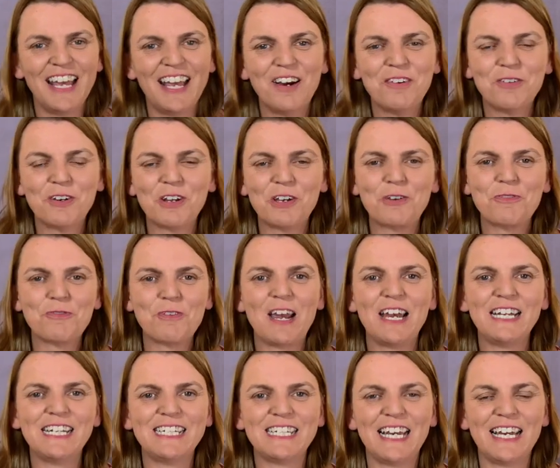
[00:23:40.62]
What a
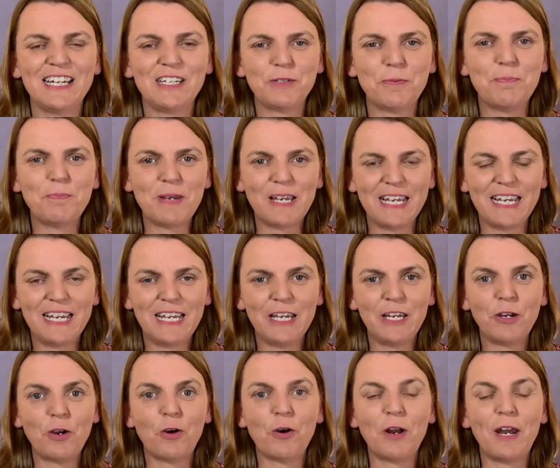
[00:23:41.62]
great day to be
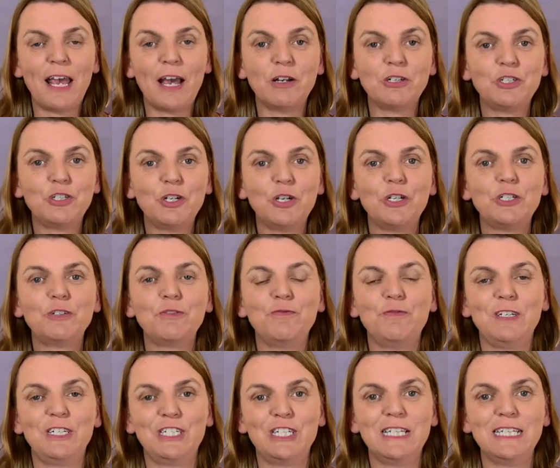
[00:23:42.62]
here on our Church
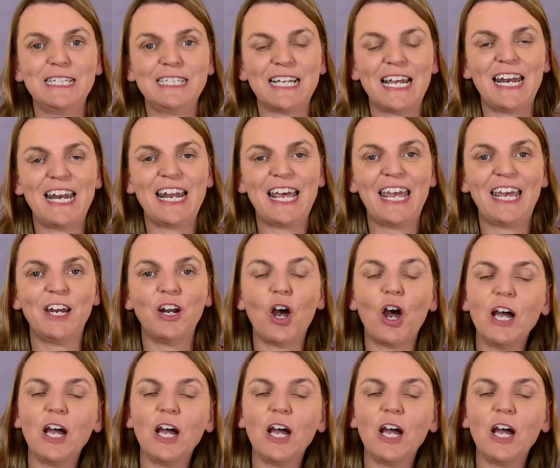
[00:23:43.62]
Vision Sunday.